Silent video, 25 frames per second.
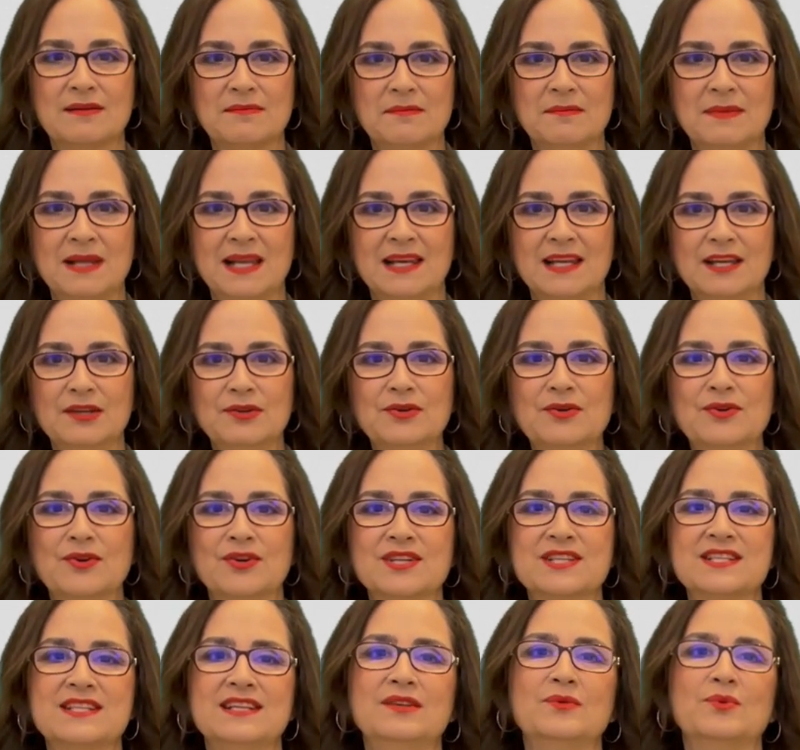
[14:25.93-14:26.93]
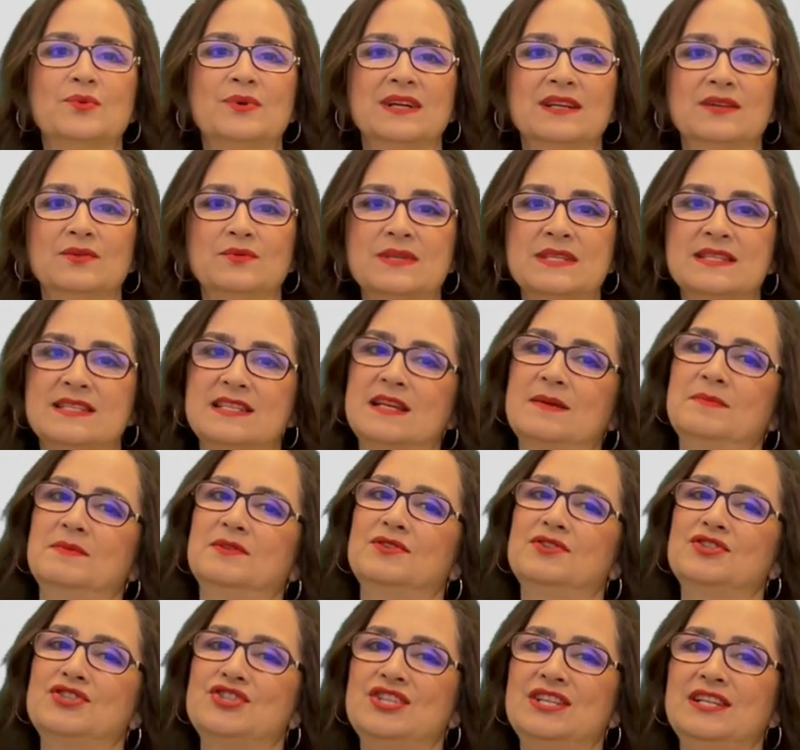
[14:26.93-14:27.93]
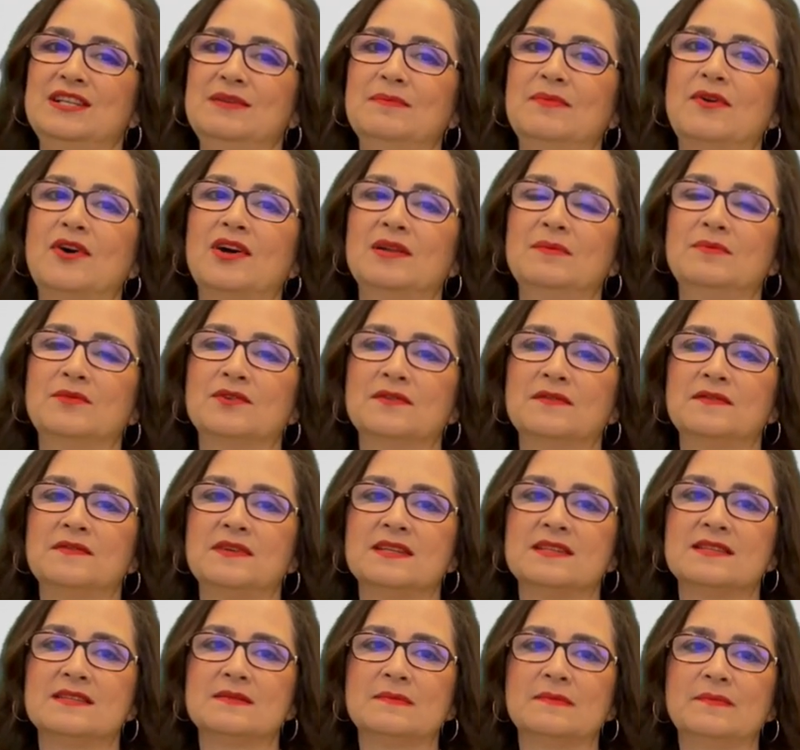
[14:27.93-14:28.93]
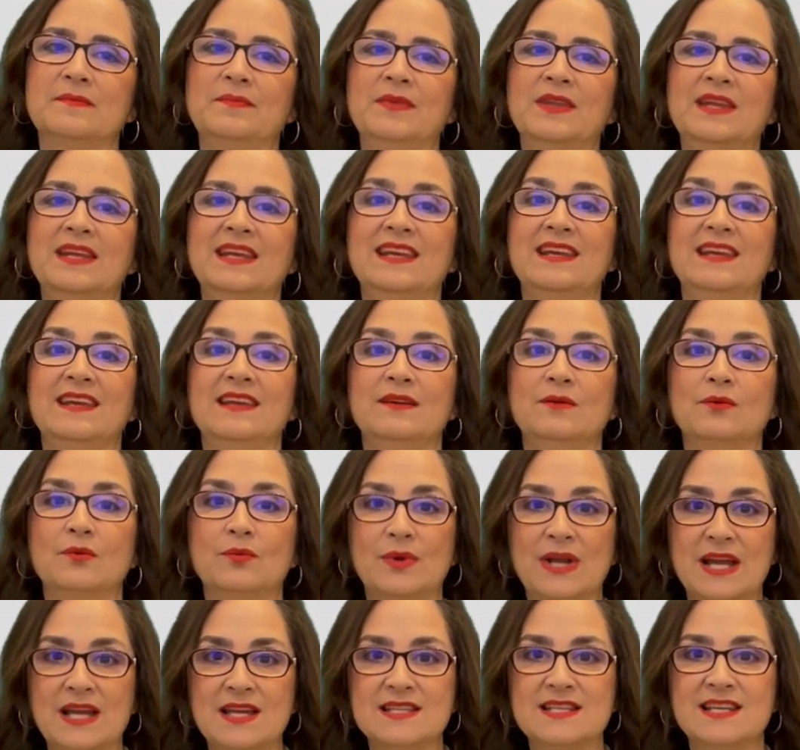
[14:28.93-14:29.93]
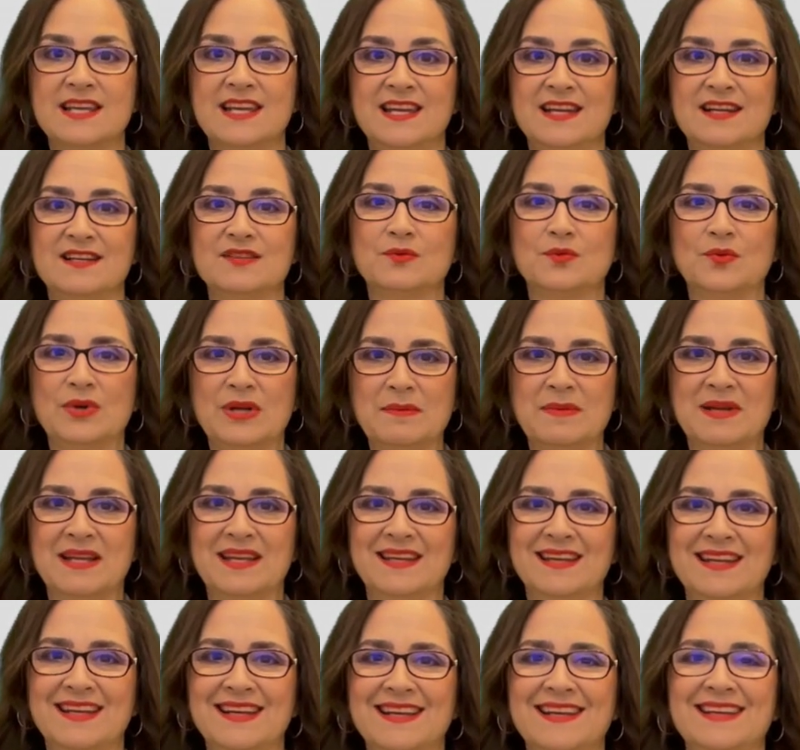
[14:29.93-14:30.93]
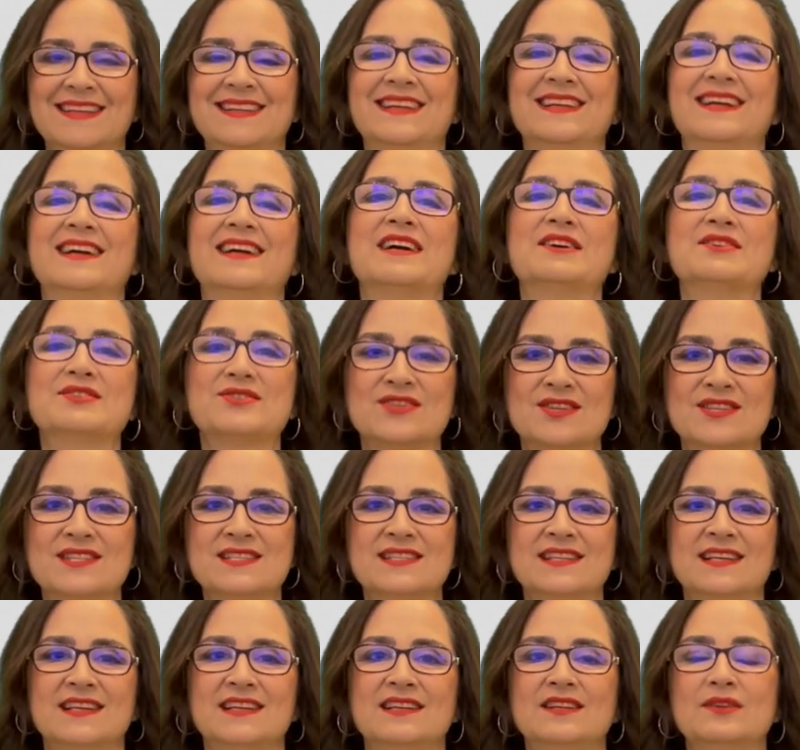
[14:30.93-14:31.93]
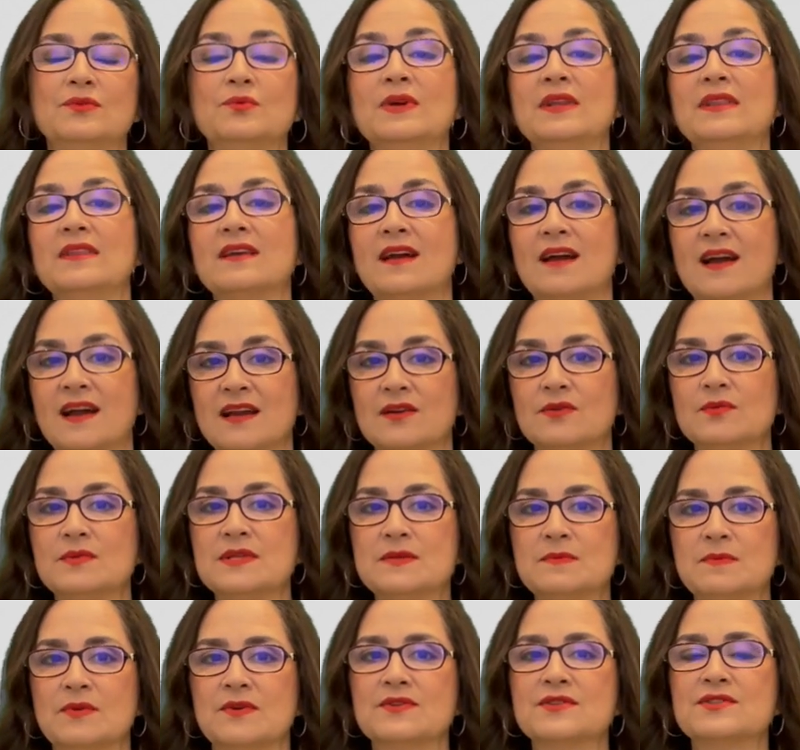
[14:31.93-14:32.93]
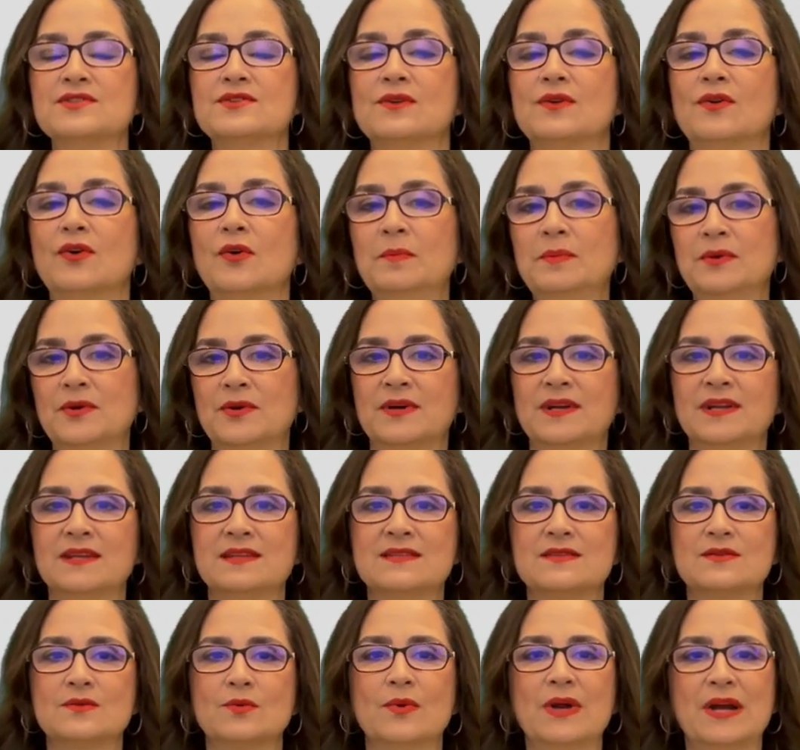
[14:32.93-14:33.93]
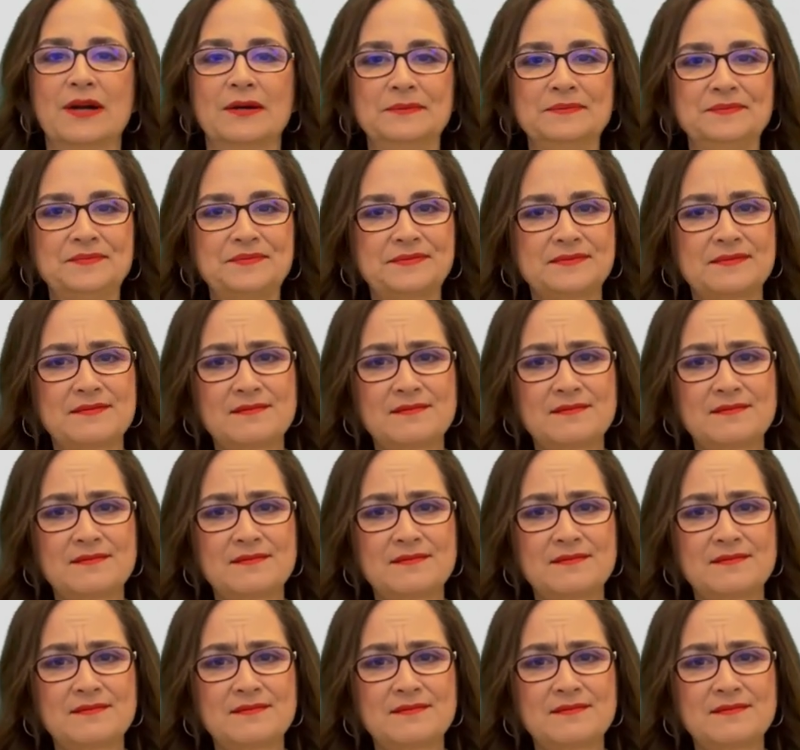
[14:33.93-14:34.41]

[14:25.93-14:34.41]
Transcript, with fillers: melanocortin-1 receptor gene polymorphism in red-haired women that are associated with higher response to opioids. Well,